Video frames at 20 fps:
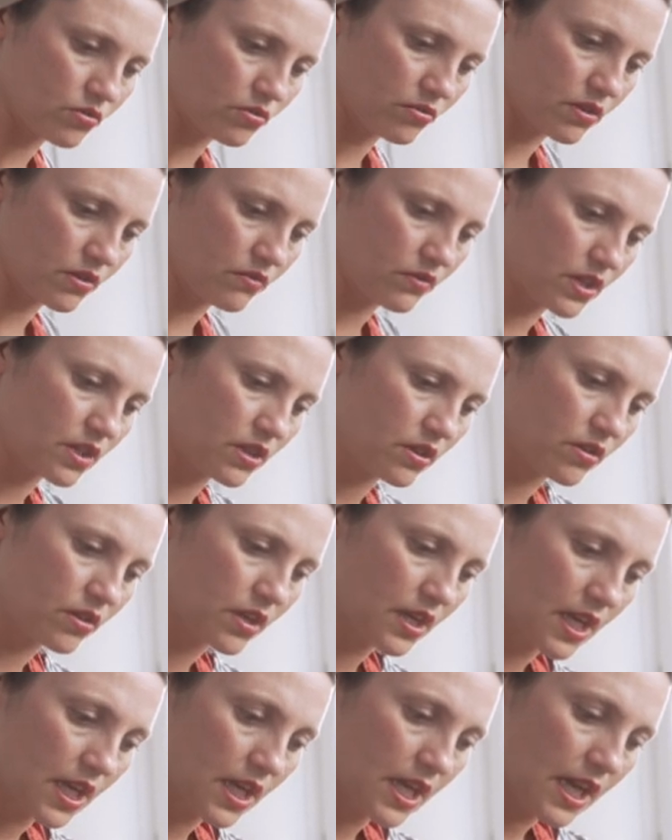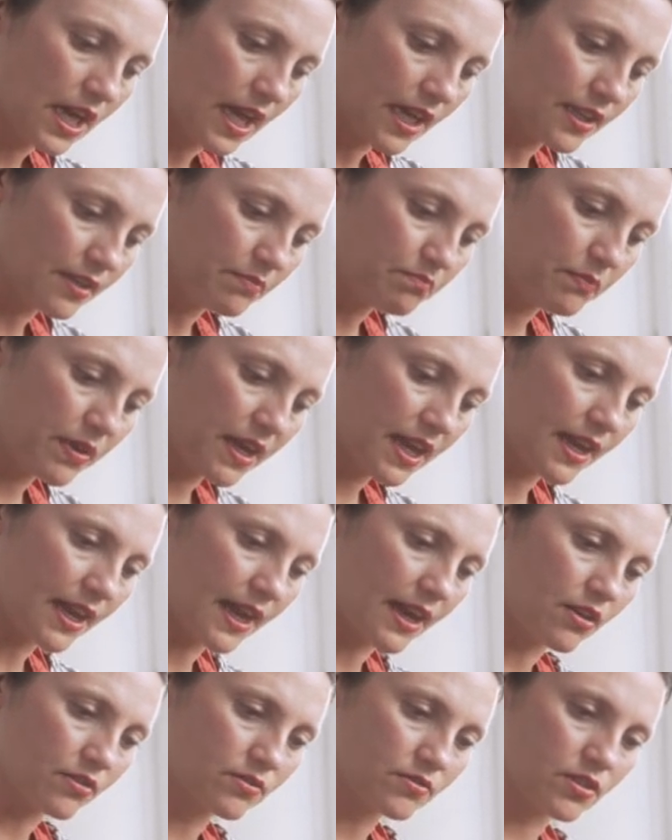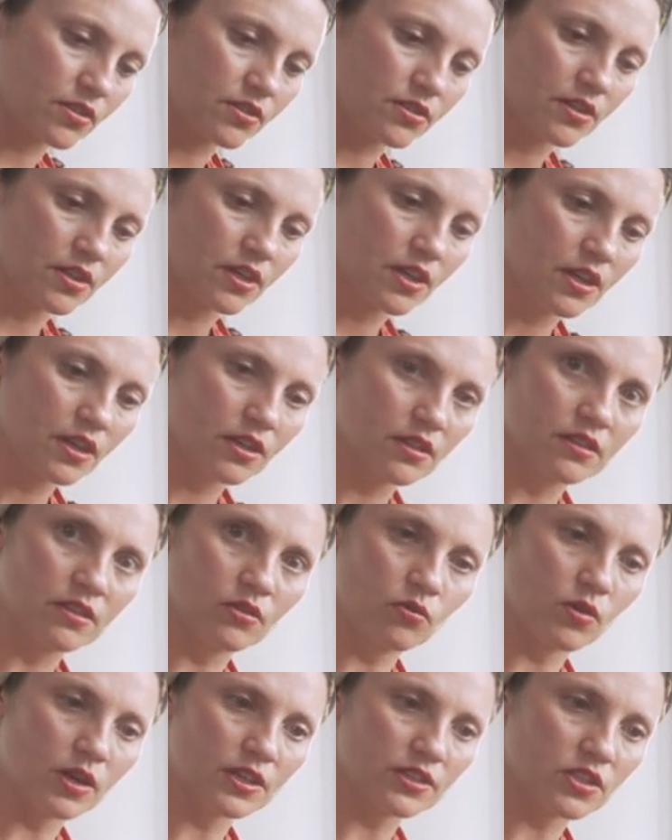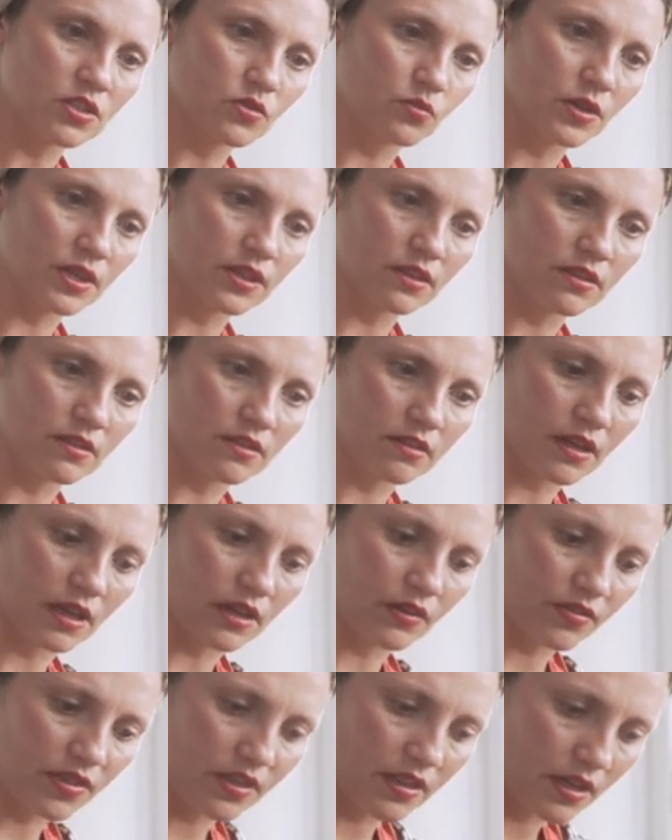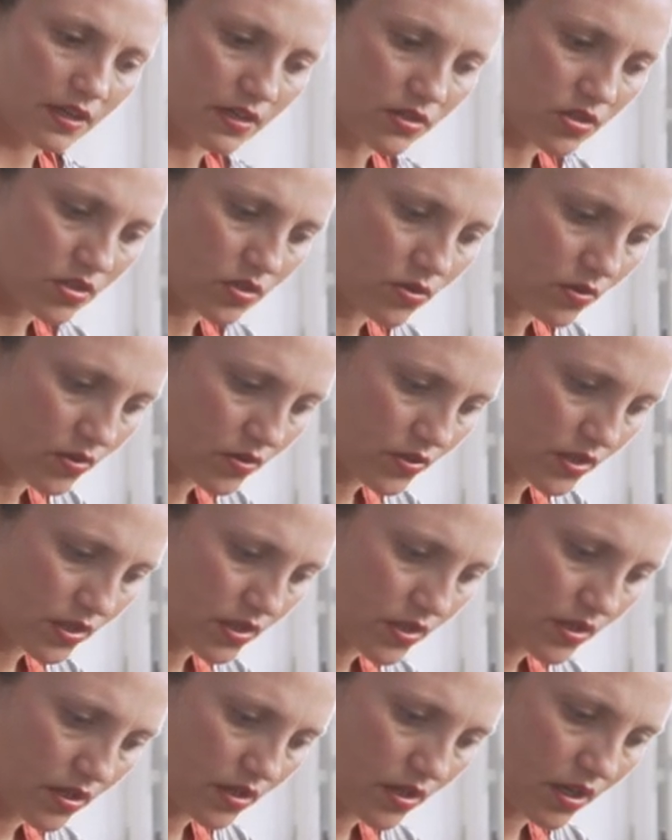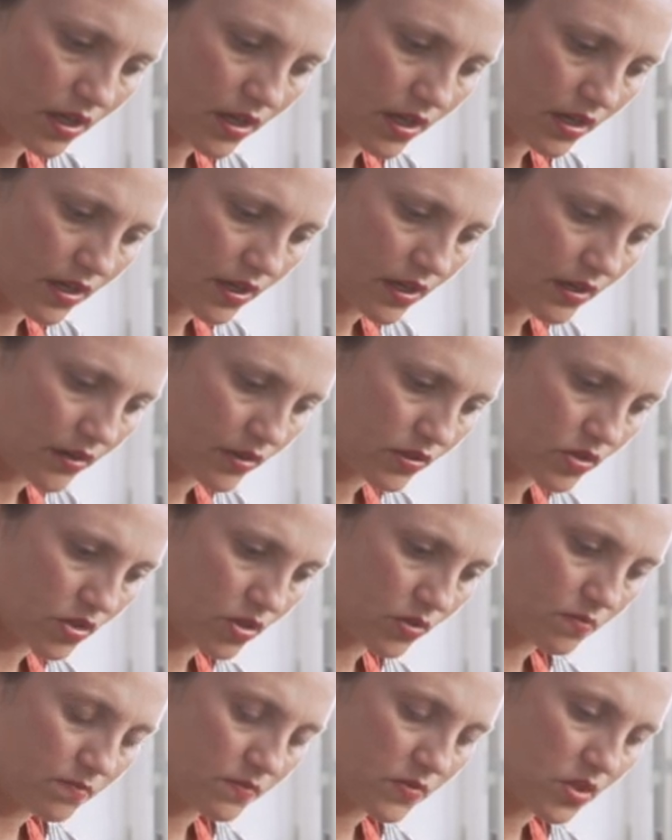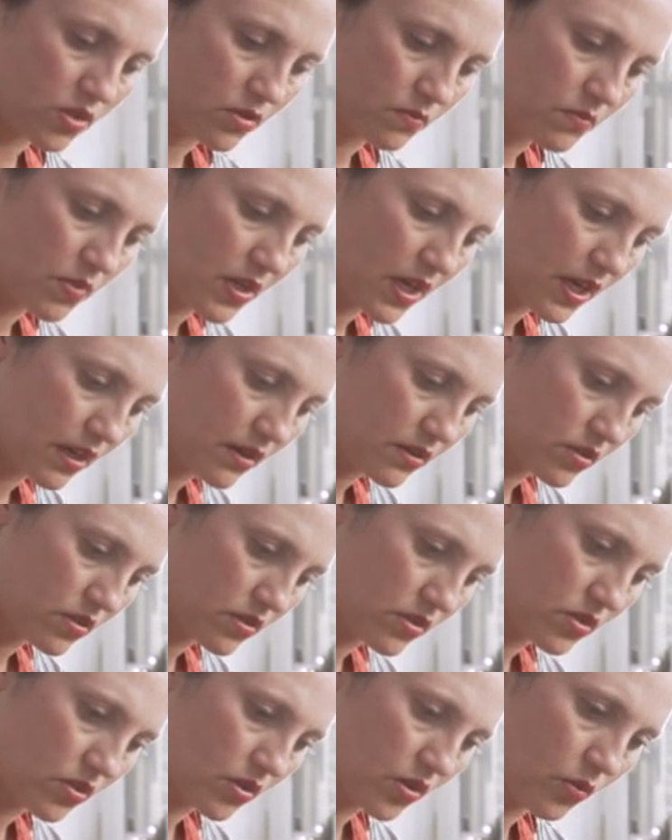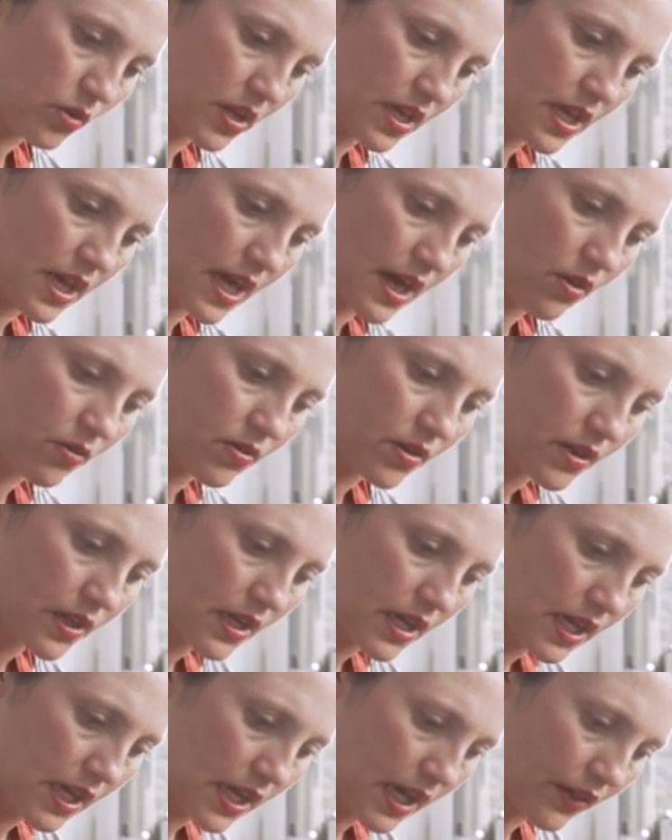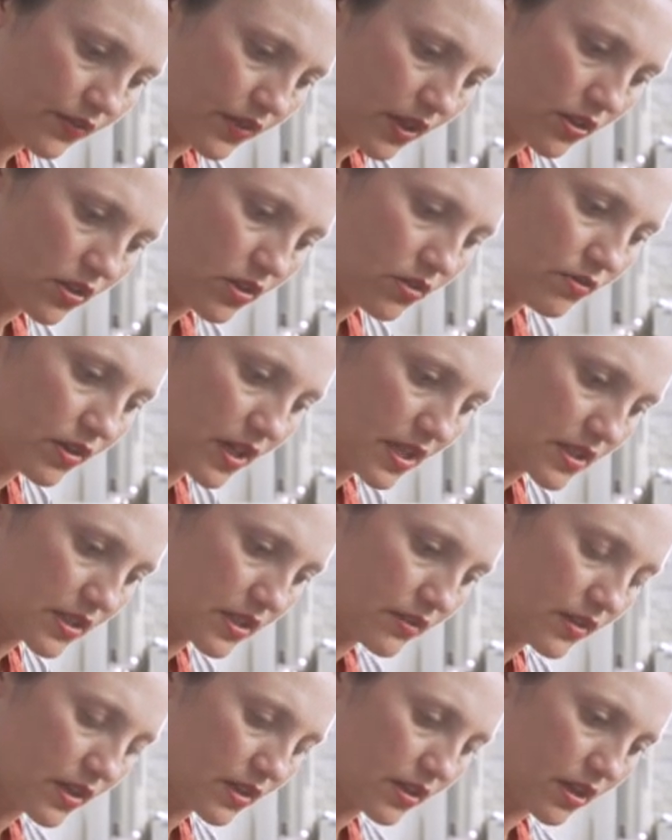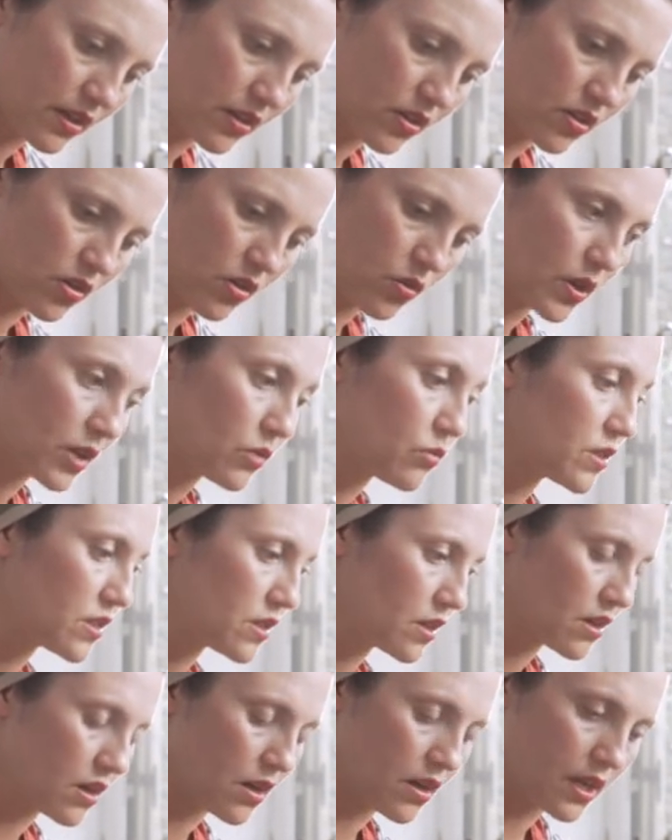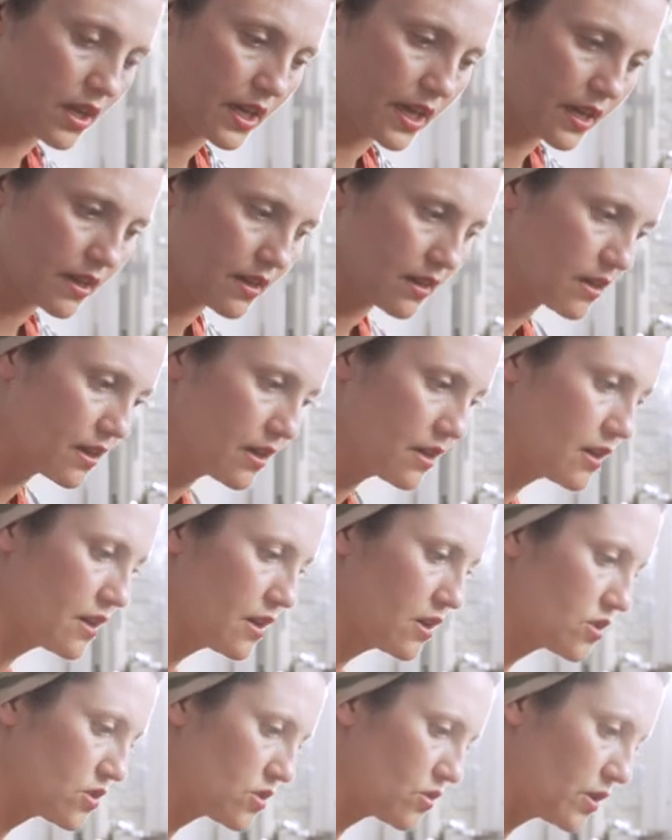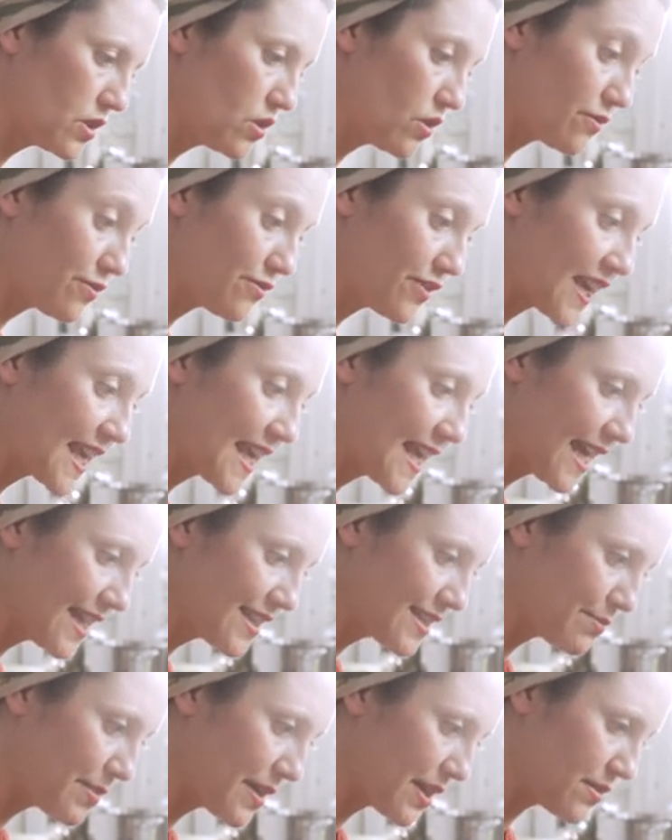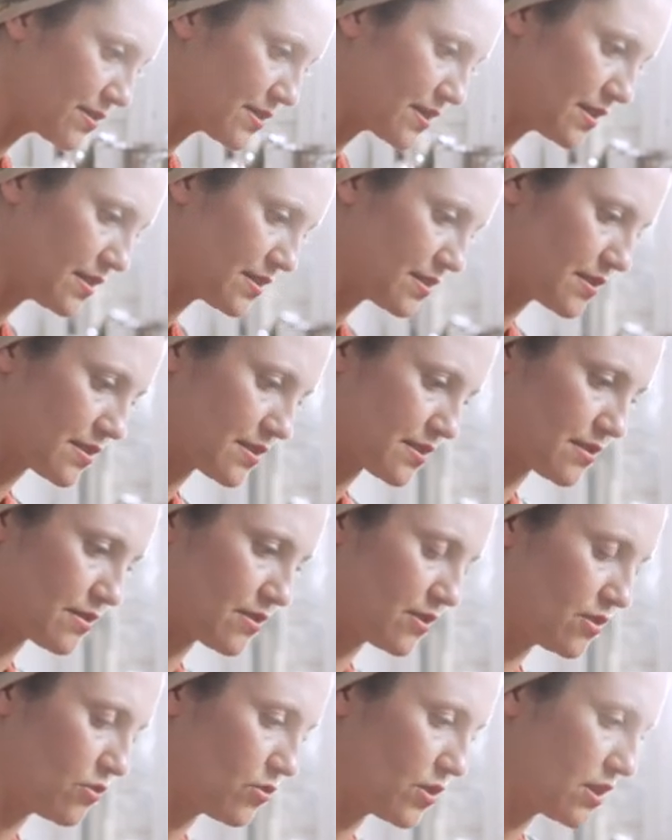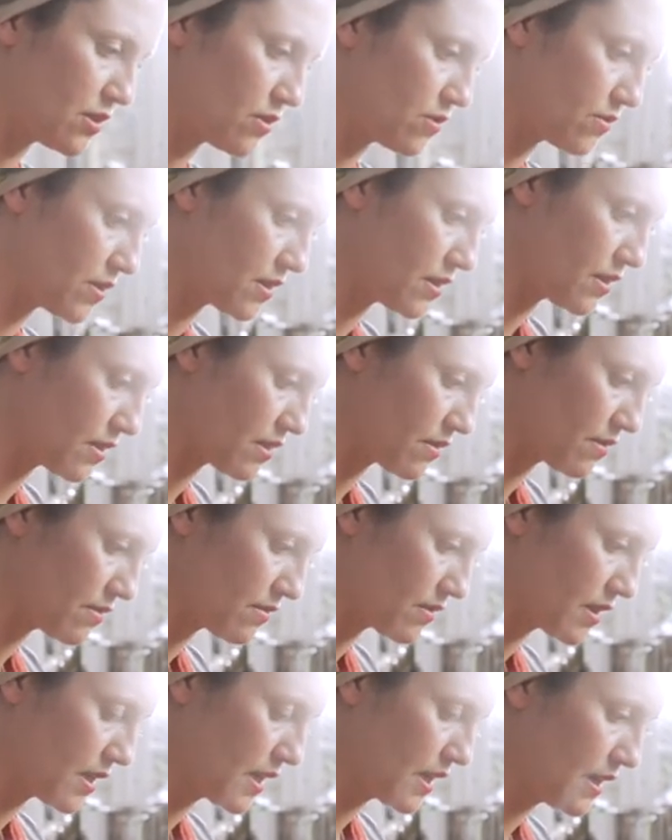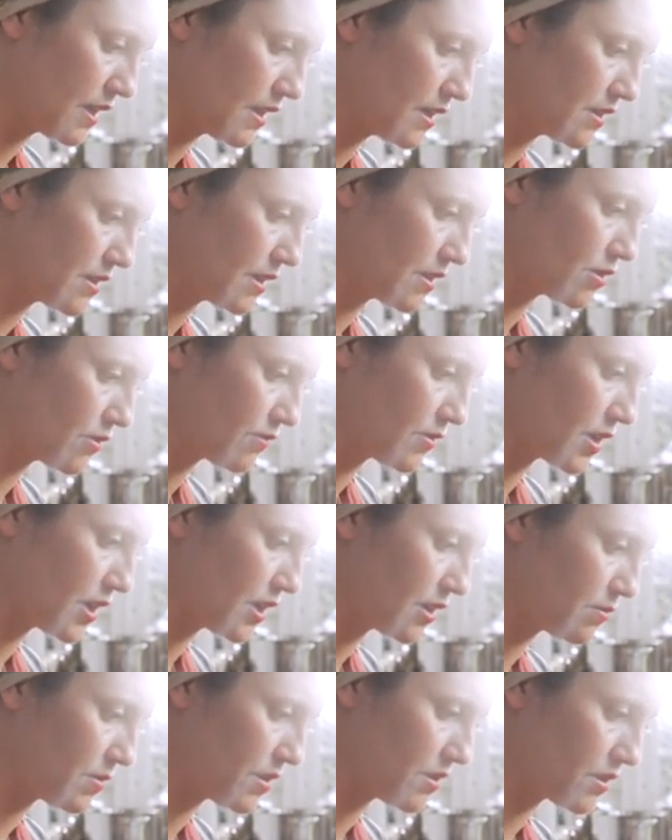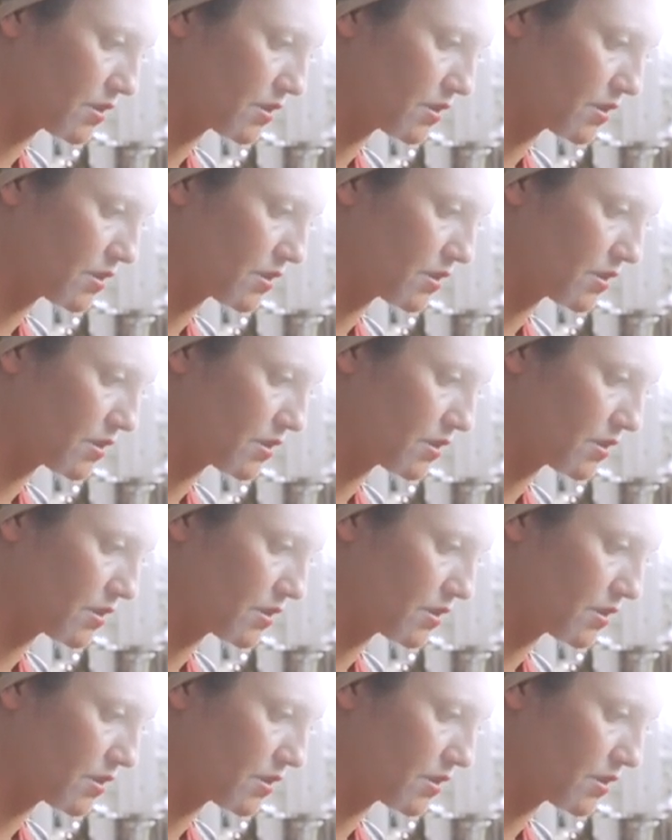you in a video. And then pick out the ones with kind of thicker stalks uh, to, to, be, to go in now. And then the rest of it can go in with the garlic so I don't forget about it. As you know, we know that I, I tend to forget about